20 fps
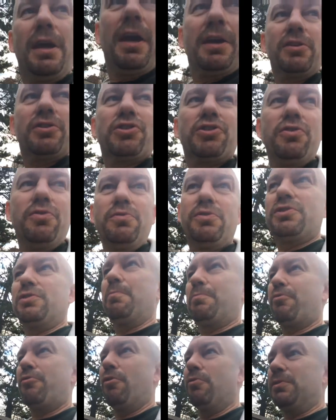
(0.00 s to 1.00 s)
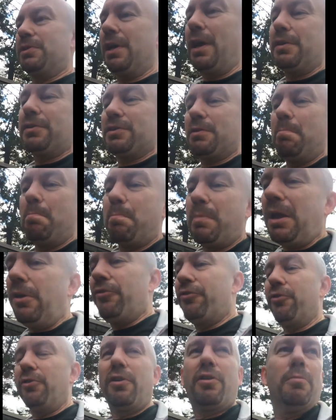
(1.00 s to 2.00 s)
excuse to protest and
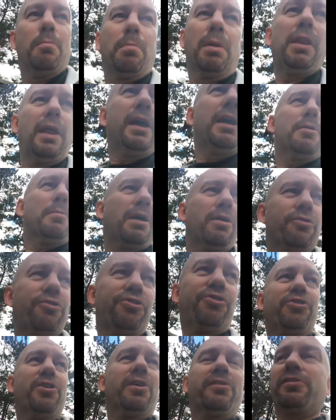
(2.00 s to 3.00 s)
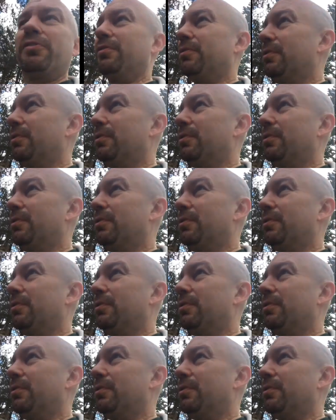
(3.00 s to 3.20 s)
bitch and complain about shit.